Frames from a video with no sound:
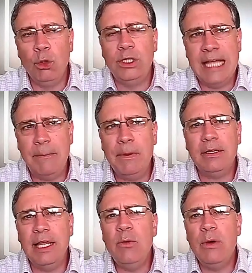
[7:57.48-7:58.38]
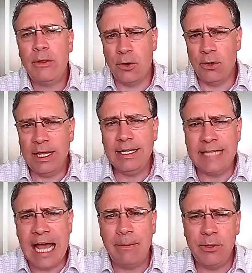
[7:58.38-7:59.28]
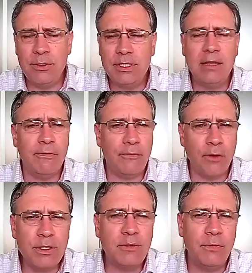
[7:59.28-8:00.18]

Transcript: Typically, with early adopters, say the first